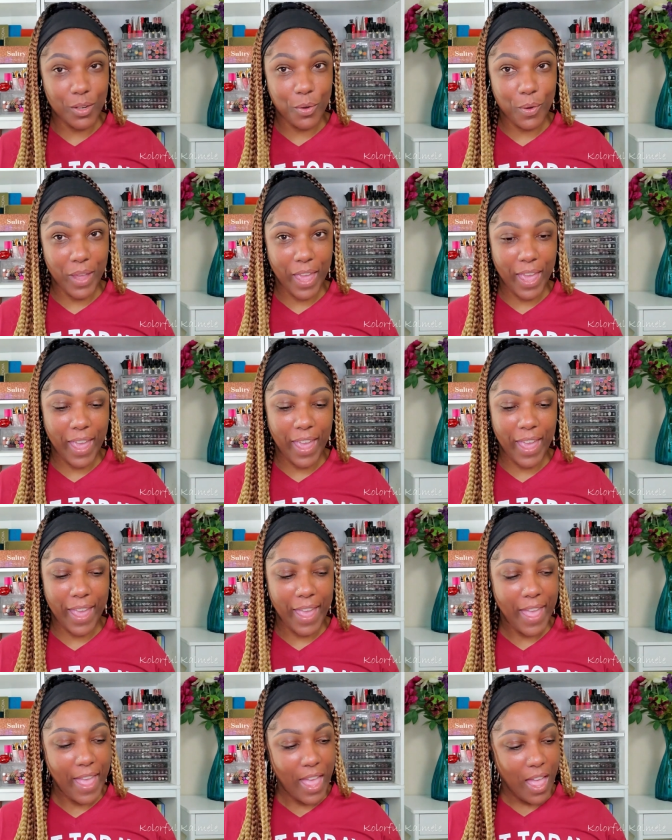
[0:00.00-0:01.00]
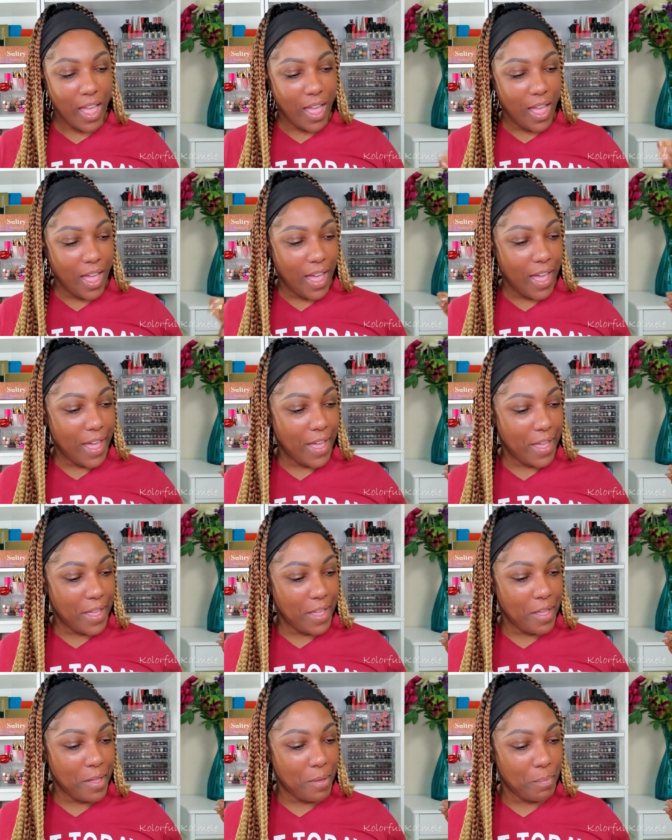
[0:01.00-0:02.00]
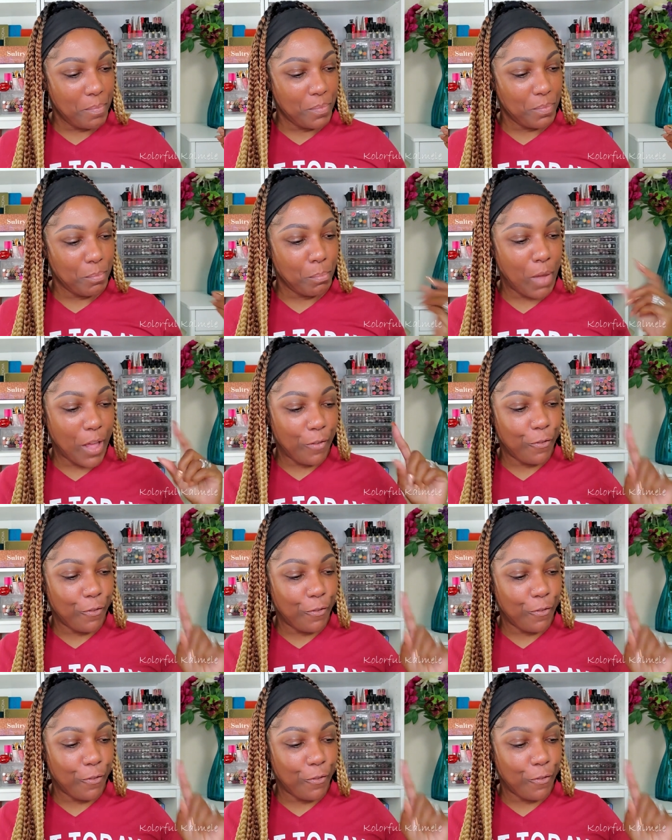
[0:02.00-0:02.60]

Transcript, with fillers: Okay, my